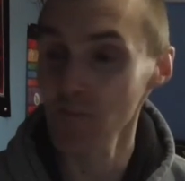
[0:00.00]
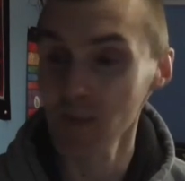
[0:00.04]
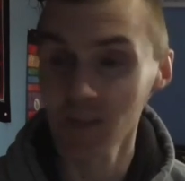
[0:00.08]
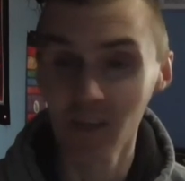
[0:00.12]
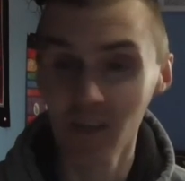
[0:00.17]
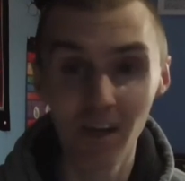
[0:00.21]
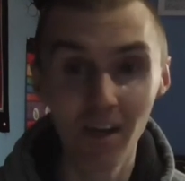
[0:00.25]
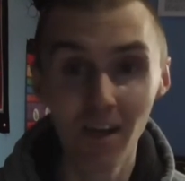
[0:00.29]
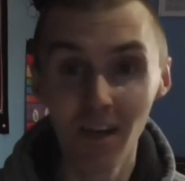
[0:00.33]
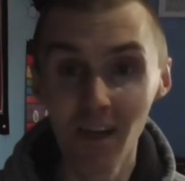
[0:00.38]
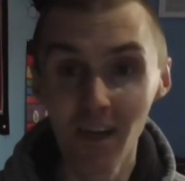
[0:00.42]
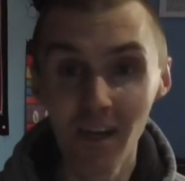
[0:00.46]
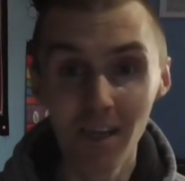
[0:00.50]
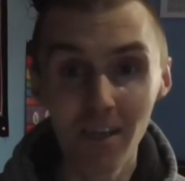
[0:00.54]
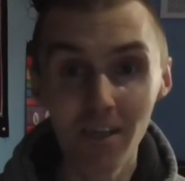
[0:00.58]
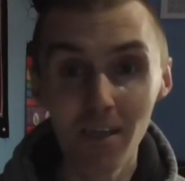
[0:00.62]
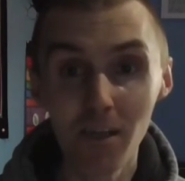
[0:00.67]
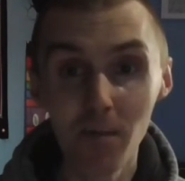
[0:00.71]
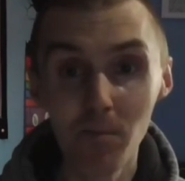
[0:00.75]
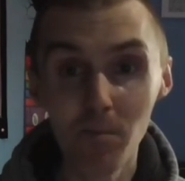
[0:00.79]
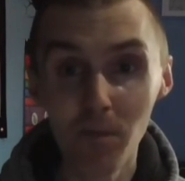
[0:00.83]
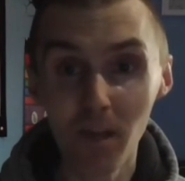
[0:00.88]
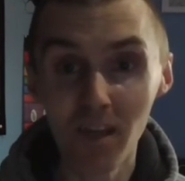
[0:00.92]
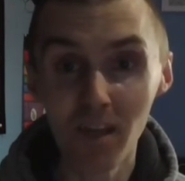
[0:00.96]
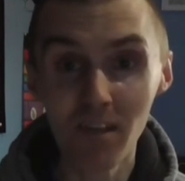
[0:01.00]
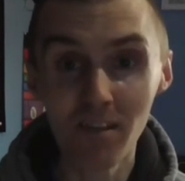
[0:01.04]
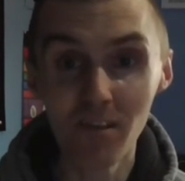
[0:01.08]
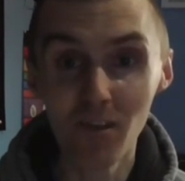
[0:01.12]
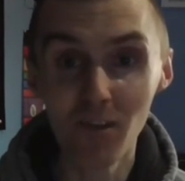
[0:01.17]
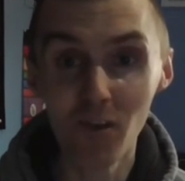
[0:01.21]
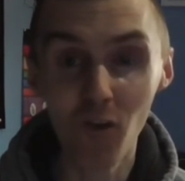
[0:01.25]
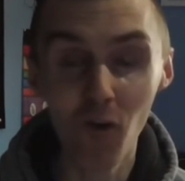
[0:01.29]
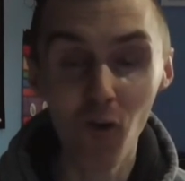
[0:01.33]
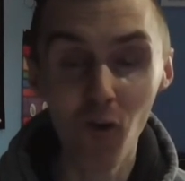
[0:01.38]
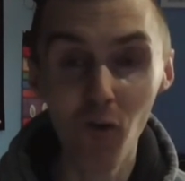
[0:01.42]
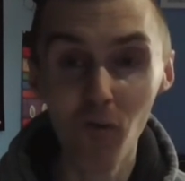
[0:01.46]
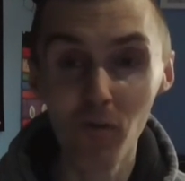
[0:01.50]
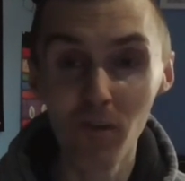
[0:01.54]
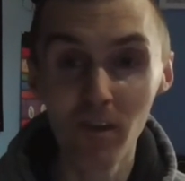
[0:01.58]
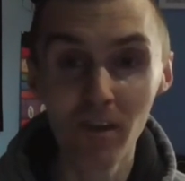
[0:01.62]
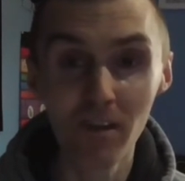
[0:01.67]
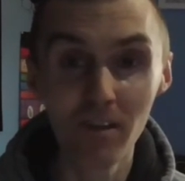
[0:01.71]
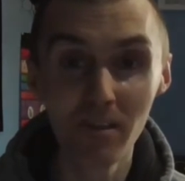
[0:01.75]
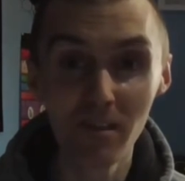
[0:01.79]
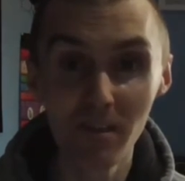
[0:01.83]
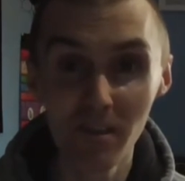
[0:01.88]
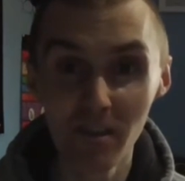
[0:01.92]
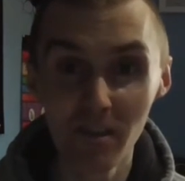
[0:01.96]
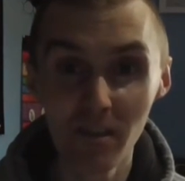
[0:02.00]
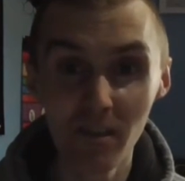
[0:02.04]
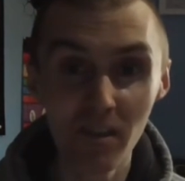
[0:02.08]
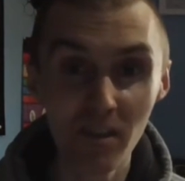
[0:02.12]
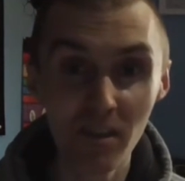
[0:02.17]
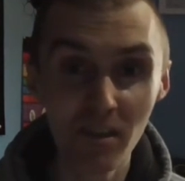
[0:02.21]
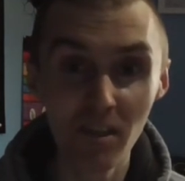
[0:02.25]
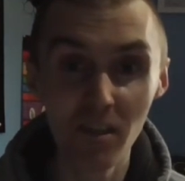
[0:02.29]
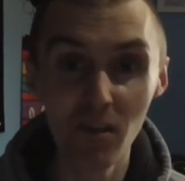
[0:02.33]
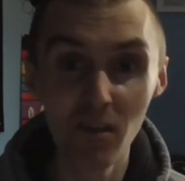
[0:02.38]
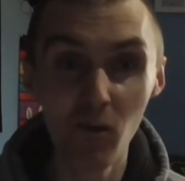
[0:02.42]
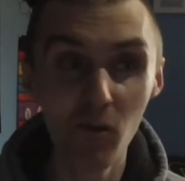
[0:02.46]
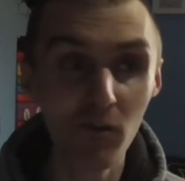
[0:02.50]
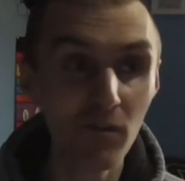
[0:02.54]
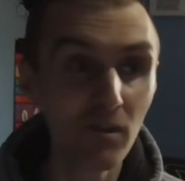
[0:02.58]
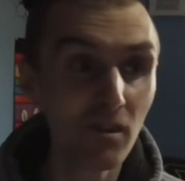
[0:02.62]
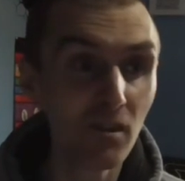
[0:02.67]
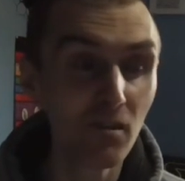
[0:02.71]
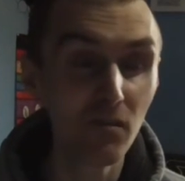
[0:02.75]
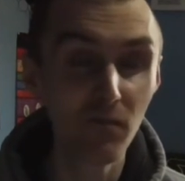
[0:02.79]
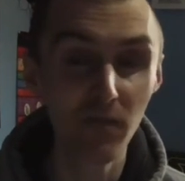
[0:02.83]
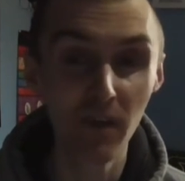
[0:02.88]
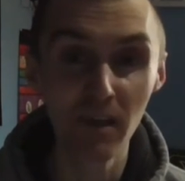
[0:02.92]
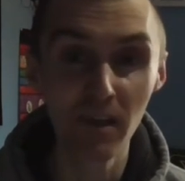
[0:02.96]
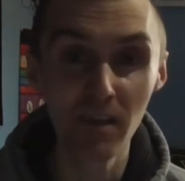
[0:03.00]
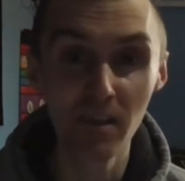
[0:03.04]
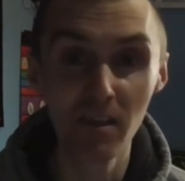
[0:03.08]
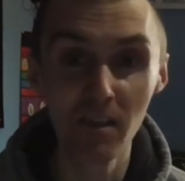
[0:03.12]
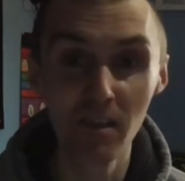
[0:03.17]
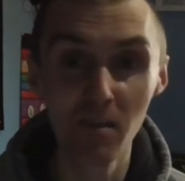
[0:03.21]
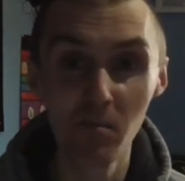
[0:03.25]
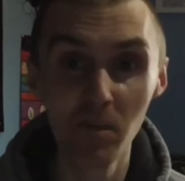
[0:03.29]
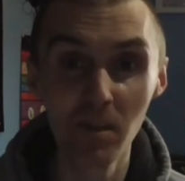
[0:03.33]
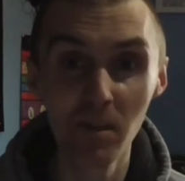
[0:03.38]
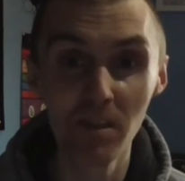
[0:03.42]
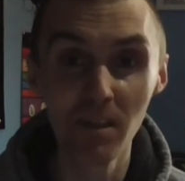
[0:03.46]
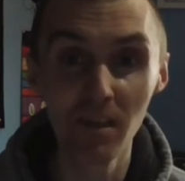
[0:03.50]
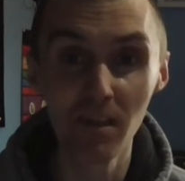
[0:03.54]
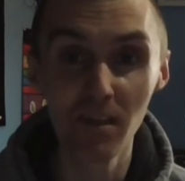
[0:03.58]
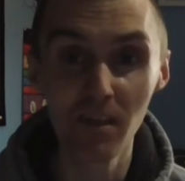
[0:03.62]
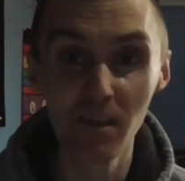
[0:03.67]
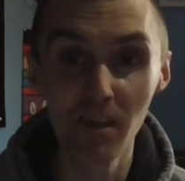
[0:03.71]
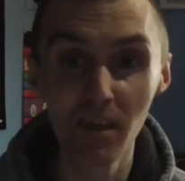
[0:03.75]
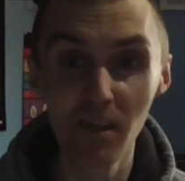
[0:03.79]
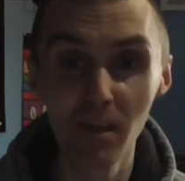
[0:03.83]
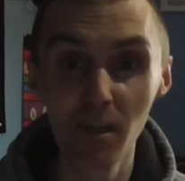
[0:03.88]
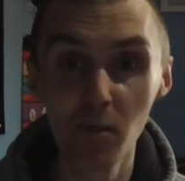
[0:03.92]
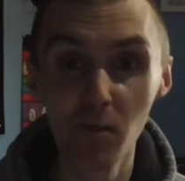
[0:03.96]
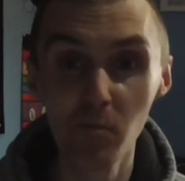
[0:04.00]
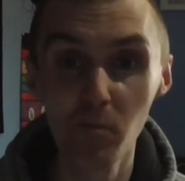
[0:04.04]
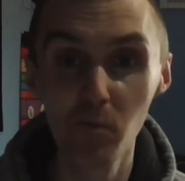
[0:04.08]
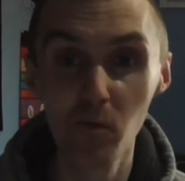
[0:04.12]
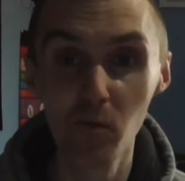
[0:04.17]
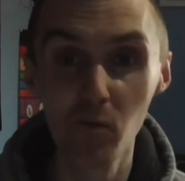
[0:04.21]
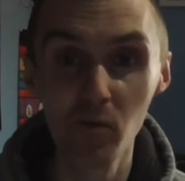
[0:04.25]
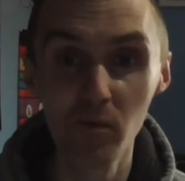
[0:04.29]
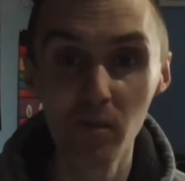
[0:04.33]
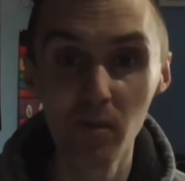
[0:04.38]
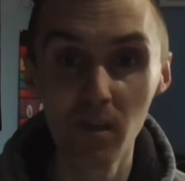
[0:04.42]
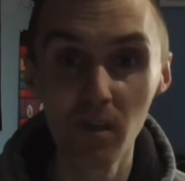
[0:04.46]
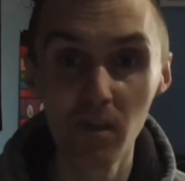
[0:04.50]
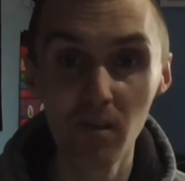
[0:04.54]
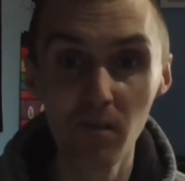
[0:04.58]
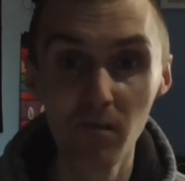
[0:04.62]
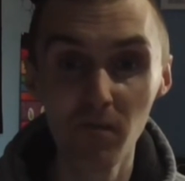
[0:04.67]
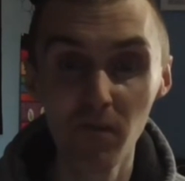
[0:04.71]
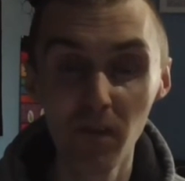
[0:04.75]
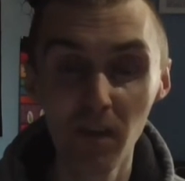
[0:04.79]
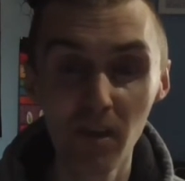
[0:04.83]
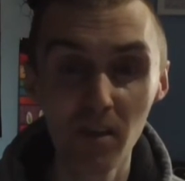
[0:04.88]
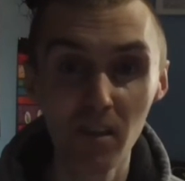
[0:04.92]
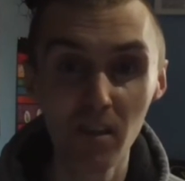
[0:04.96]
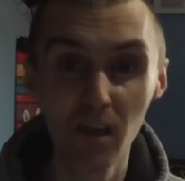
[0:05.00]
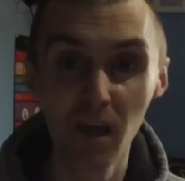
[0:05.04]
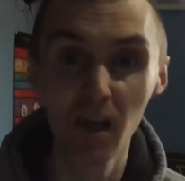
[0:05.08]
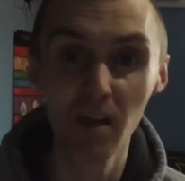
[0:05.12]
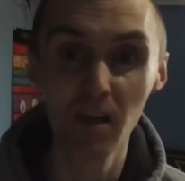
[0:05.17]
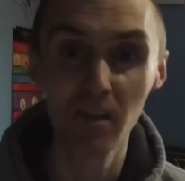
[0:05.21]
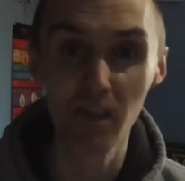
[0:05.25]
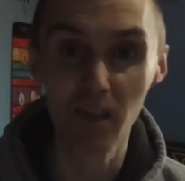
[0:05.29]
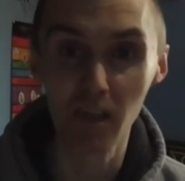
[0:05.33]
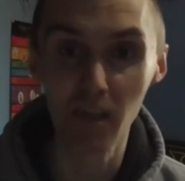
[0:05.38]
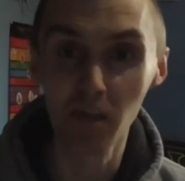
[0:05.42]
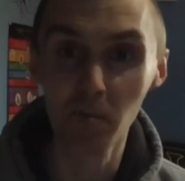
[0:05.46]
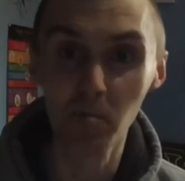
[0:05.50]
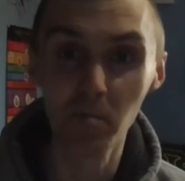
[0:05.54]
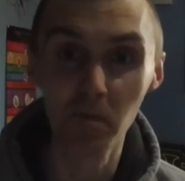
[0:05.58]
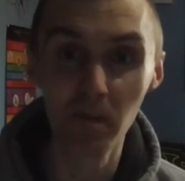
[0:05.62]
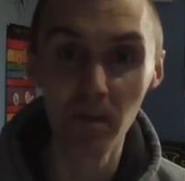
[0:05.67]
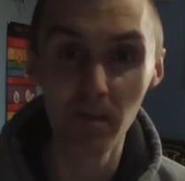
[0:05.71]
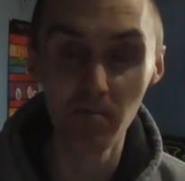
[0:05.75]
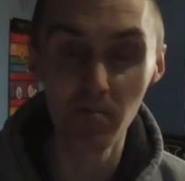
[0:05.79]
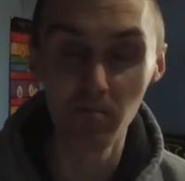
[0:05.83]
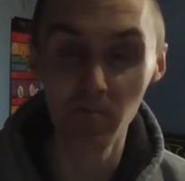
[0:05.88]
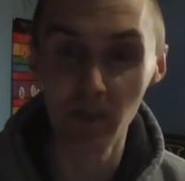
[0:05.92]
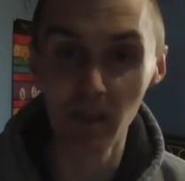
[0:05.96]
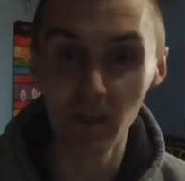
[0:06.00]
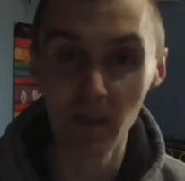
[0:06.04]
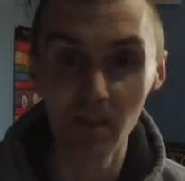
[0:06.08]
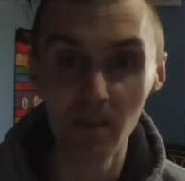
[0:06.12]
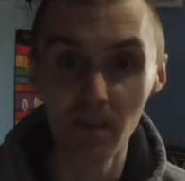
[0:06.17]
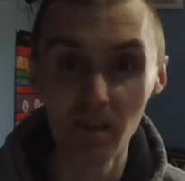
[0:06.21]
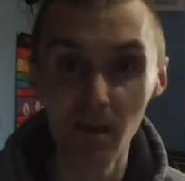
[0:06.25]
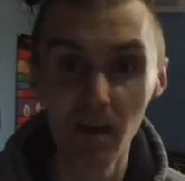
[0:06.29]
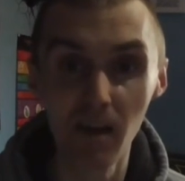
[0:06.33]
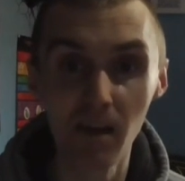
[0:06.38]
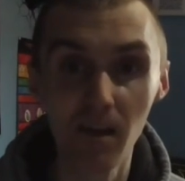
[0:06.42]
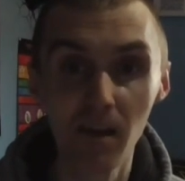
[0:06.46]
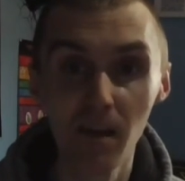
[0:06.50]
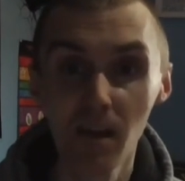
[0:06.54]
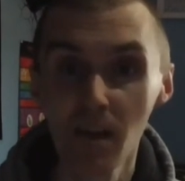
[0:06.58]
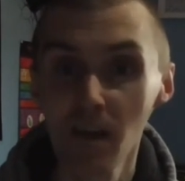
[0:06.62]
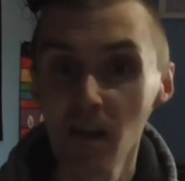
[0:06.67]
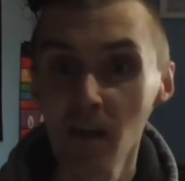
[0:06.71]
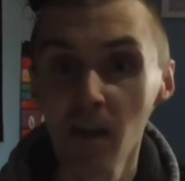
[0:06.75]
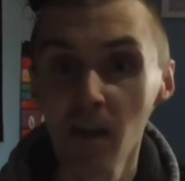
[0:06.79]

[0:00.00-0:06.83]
But you're blind to all. You see all these things in the media that you need protein and things like that. You keep eating meat and that,